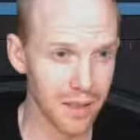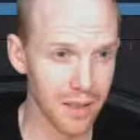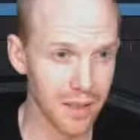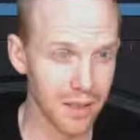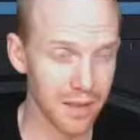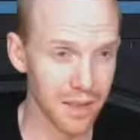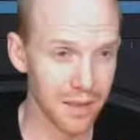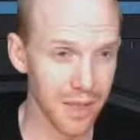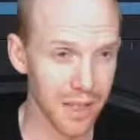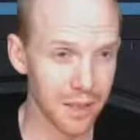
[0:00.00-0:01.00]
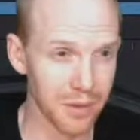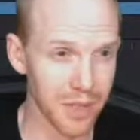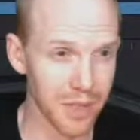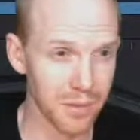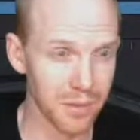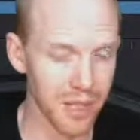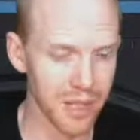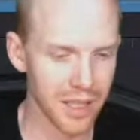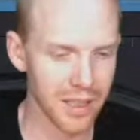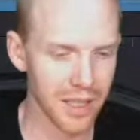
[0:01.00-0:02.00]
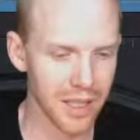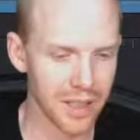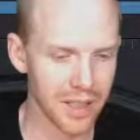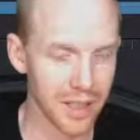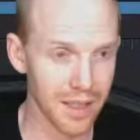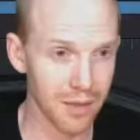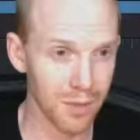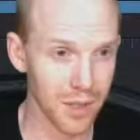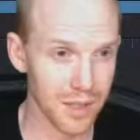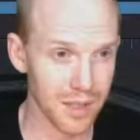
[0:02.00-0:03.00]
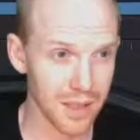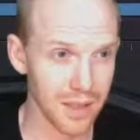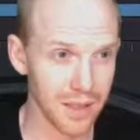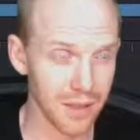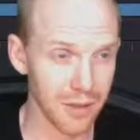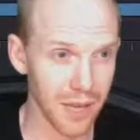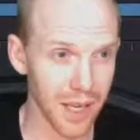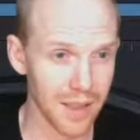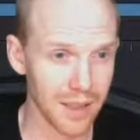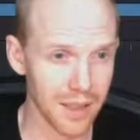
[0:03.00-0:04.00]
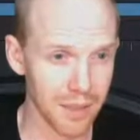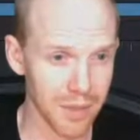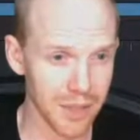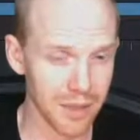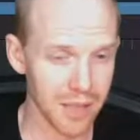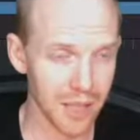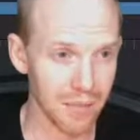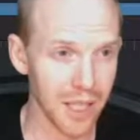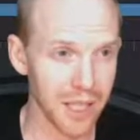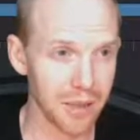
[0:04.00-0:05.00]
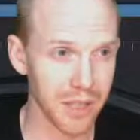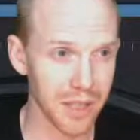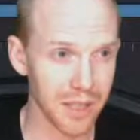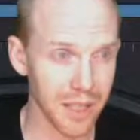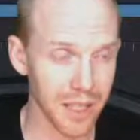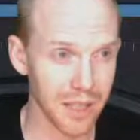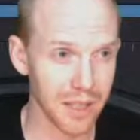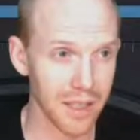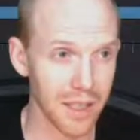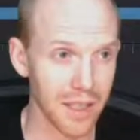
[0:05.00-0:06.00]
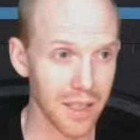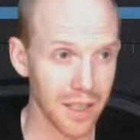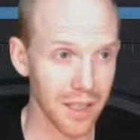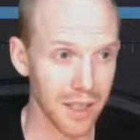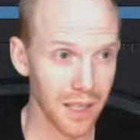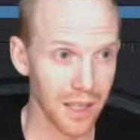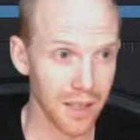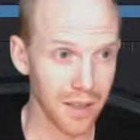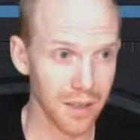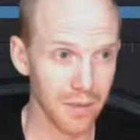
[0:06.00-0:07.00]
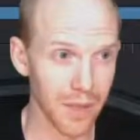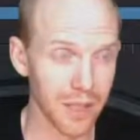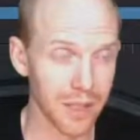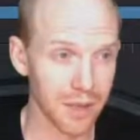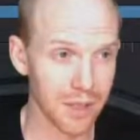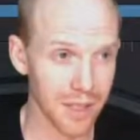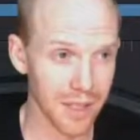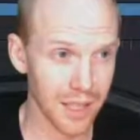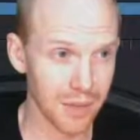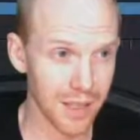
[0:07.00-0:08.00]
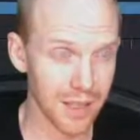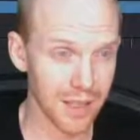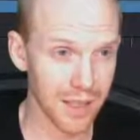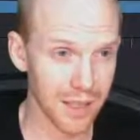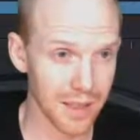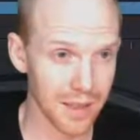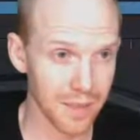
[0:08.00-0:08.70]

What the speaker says: this value in your project settings, and then once you add clips to your timeline, you can't change the value in the timeline settings.